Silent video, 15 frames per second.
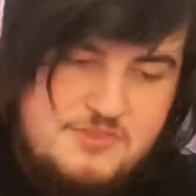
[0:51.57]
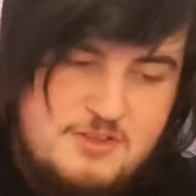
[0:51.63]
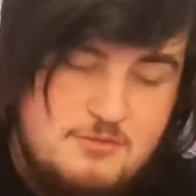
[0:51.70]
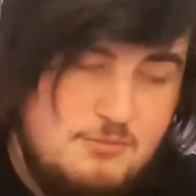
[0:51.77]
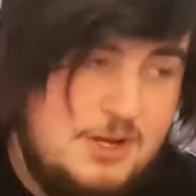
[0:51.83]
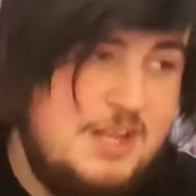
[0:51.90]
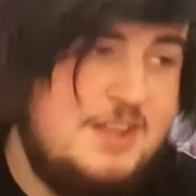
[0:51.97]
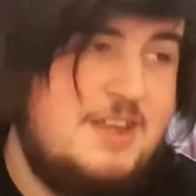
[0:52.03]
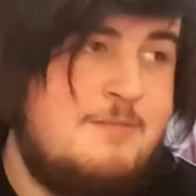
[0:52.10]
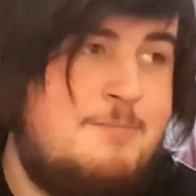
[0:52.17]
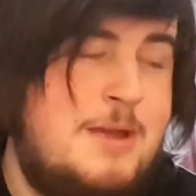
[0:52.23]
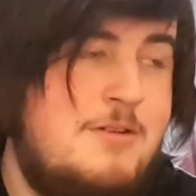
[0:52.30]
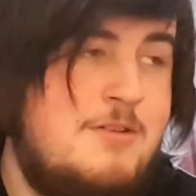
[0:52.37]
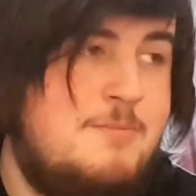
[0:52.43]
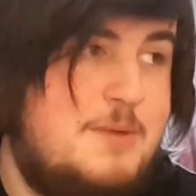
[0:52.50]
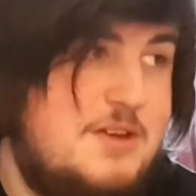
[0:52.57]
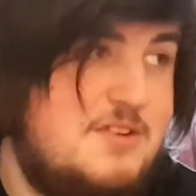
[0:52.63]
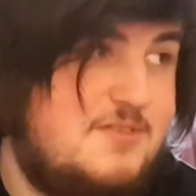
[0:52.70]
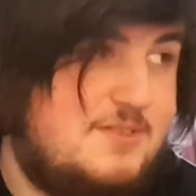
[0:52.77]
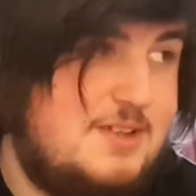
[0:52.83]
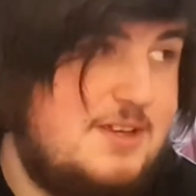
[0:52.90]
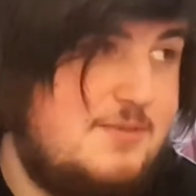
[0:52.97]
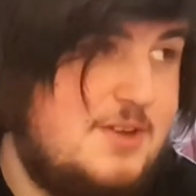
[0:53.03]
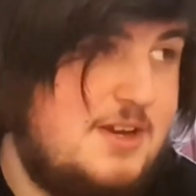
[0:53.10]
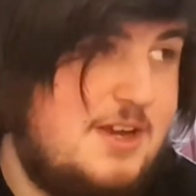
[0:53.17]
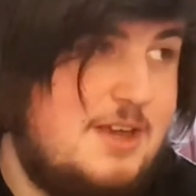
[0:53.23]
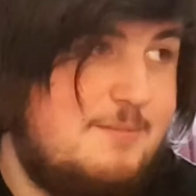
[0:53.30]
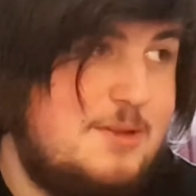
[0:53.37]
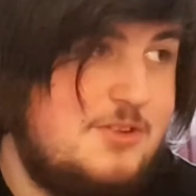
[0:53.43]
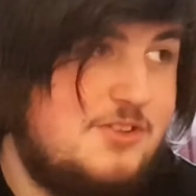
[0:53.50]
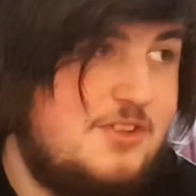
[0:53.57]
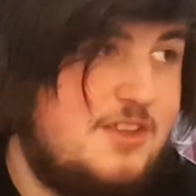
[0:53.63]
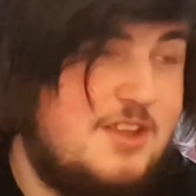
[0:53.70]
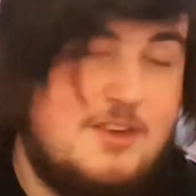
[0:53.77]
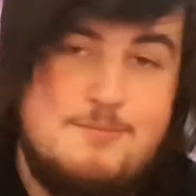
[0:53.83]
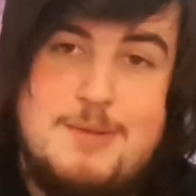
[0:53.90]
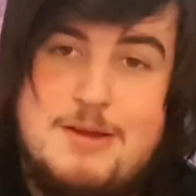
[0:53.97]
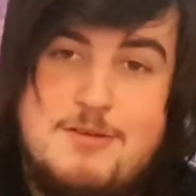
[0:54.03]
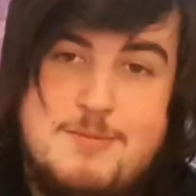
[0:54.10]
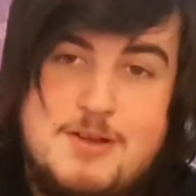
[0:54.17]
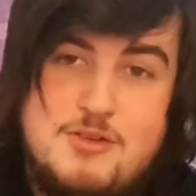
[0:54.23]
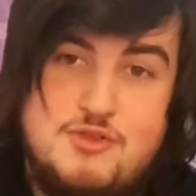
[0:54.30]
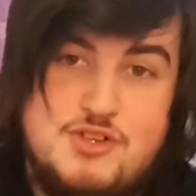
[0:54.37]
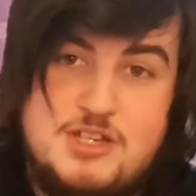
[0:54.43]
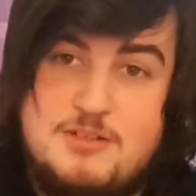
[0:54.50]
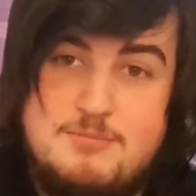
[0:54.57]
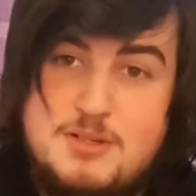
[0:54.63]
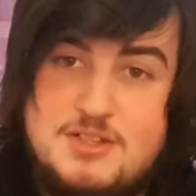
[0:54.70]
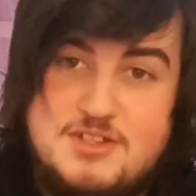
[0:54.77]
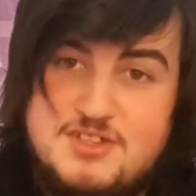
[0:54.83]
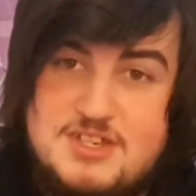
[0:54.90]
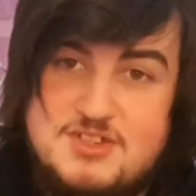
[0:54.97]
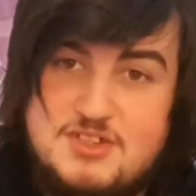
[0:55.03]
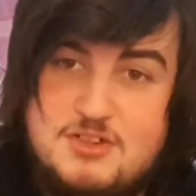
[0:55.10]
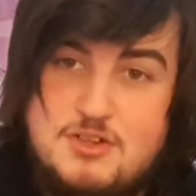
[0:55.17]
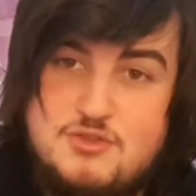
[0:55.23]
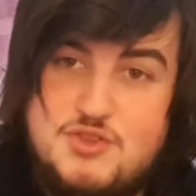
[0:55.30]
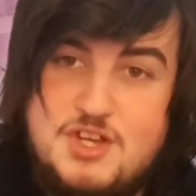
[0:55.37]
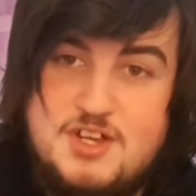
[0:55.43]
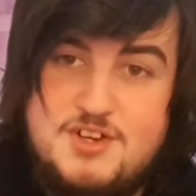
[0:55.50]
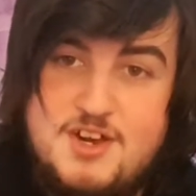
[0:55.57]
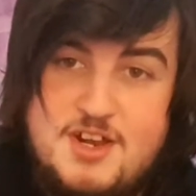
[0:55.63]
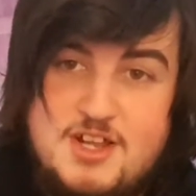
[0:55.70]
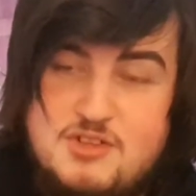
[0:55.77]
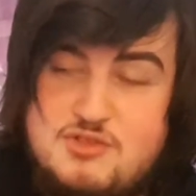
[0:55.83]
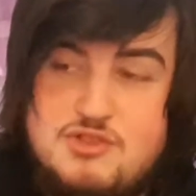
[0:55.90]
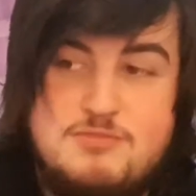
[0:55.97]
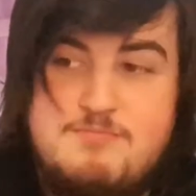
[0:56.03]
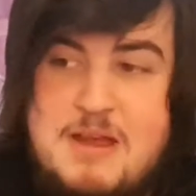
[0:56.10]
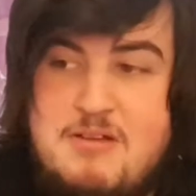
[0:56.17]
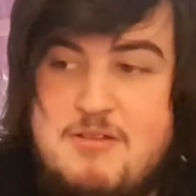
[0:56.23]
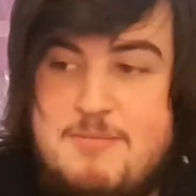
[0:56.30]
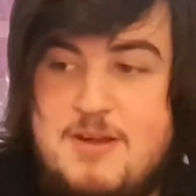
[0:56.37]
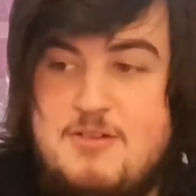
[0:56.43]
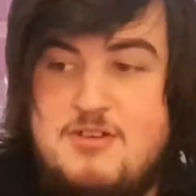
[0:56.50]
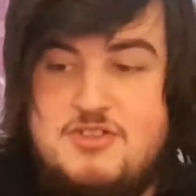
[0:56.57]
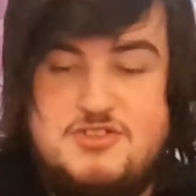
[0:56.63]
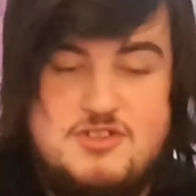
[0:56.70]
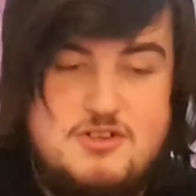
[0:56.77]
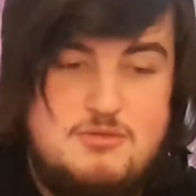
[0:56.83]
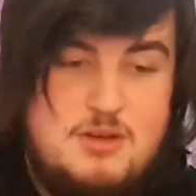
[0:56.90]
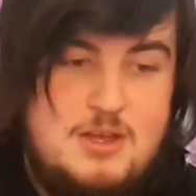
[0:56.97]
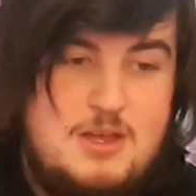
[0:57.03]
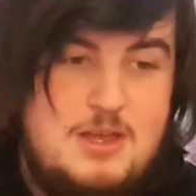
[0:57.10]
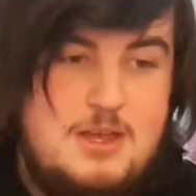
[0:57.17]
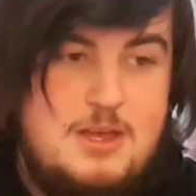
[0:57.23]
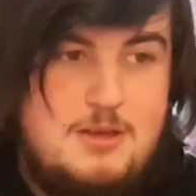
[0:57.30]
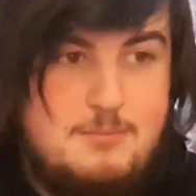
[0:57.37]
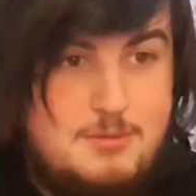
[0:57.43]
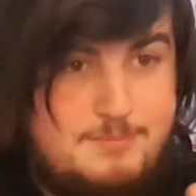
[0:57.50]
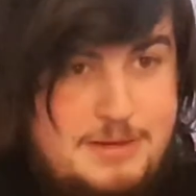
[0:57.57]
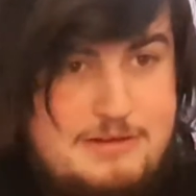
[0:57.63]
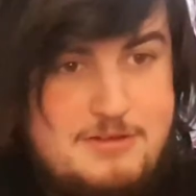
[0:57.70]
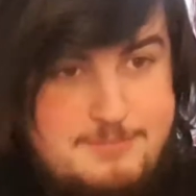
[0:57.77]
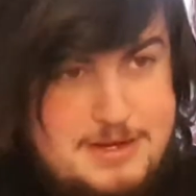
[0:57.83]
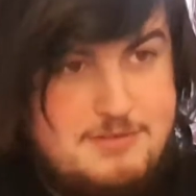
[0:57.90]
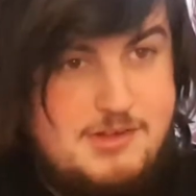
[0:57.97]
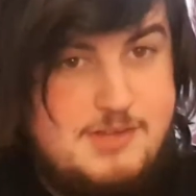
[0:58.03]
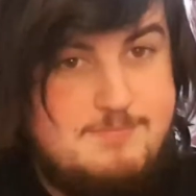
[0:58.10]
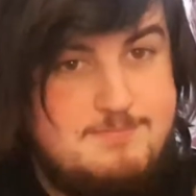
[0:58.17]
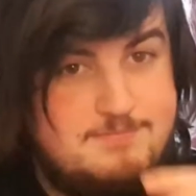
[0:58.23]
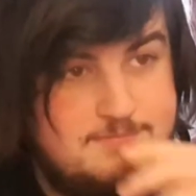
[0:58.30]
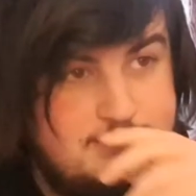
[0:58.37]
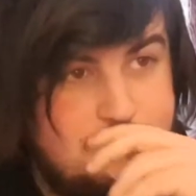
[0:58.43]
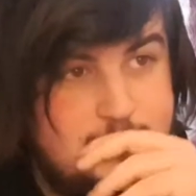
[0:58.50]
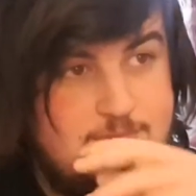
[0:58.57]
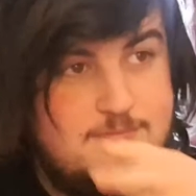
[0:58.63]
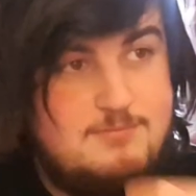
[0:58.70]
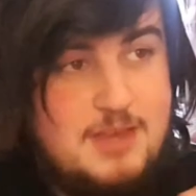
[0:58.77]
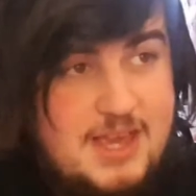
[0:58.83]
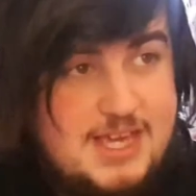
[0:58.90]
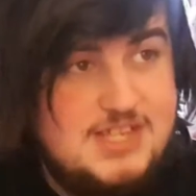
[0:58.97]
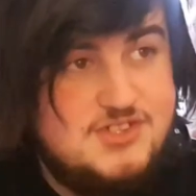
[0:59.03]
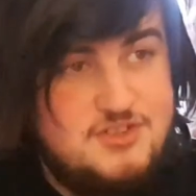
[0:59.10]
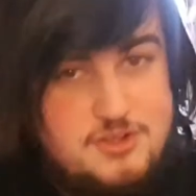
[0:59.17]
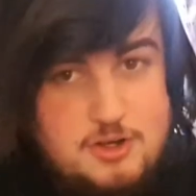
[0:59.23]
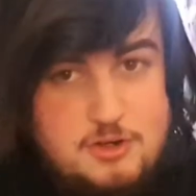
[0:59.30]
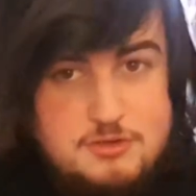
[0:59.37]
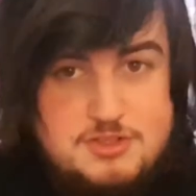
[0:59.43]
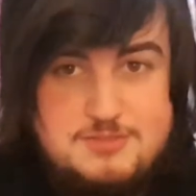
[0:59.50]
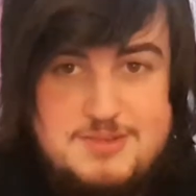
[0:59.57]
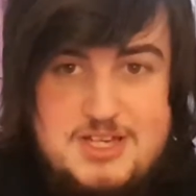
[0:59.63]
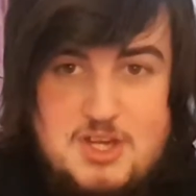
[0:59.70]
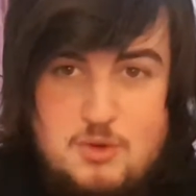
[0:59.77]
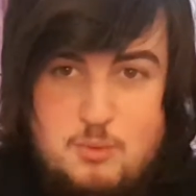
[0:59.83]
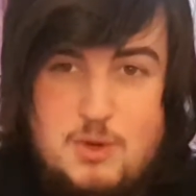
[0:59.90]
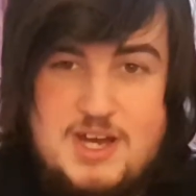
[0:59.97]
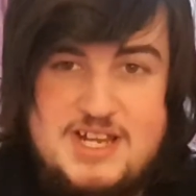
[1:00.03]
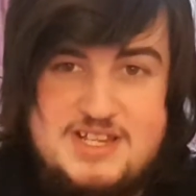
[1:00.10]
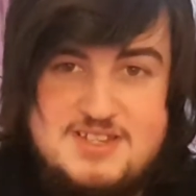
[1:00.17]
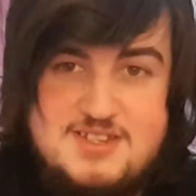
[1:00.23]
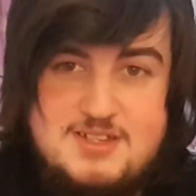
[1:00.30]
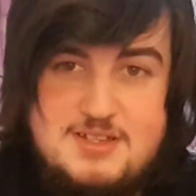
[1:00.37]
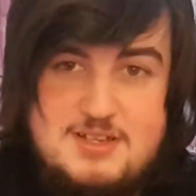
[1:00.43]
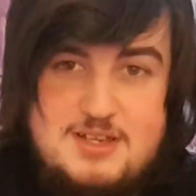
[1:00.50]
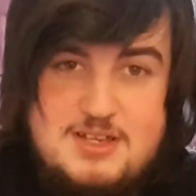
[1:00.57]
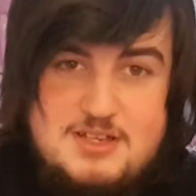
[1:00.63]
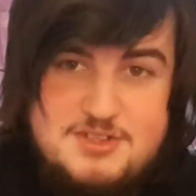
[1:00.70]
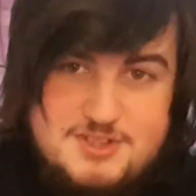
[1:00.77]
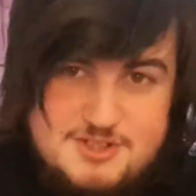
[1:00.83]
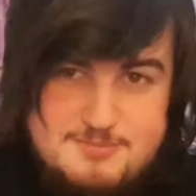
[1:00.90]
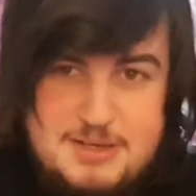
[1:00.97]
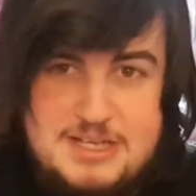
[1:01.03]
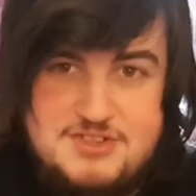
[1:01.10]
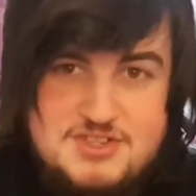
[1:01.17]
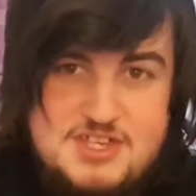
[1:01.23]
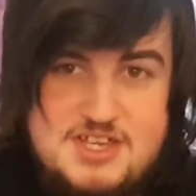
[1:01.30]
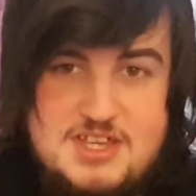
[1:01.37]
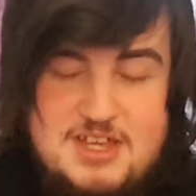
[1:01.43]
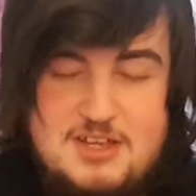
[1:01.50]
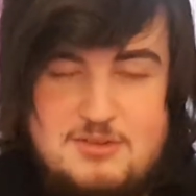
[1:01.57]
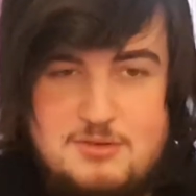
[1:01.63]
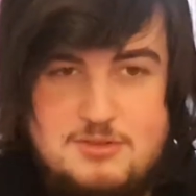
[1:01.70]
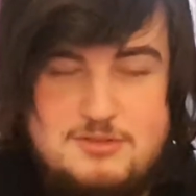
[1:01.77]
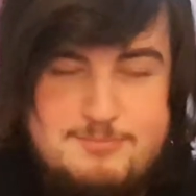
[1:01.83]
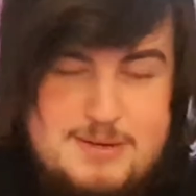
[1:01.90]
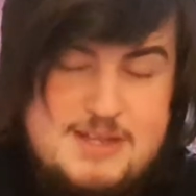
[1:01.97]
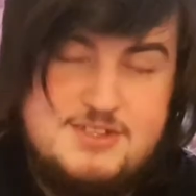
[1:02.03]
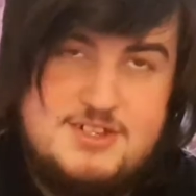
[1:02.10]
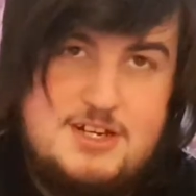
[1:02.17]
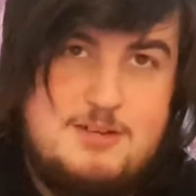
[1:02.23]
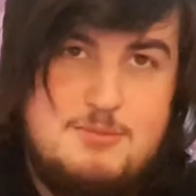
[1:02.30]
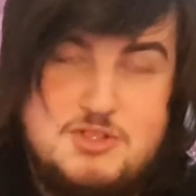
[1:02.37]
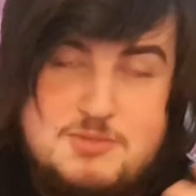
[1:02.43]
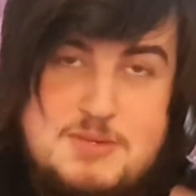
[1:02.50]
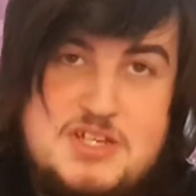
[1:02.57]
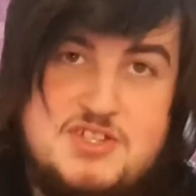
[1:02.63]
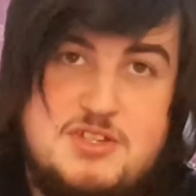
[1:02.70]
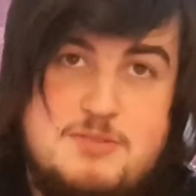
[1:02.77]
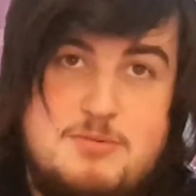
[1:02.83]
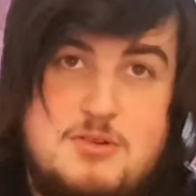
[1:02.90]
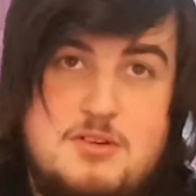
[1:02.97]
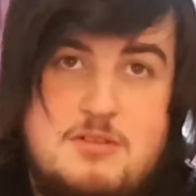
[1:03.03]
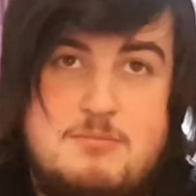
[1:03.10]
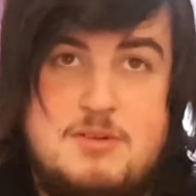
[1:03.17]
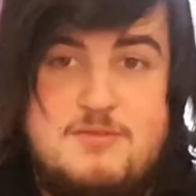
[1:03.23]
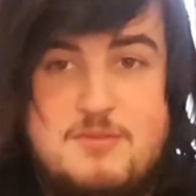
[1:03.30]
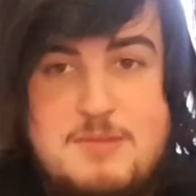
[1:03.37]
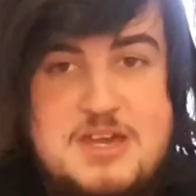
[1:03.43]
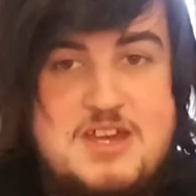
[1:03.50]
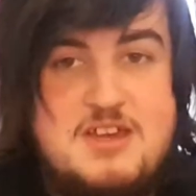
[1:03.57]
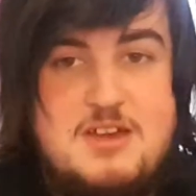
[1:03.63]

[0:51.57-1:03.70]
when I think of peri flavour, I immediately think of peri chicken, but this hasn't got chicken in it, it's just peri. So, but peri is known to be quite spicy. Well, it depends on how much spice they put in, but for me,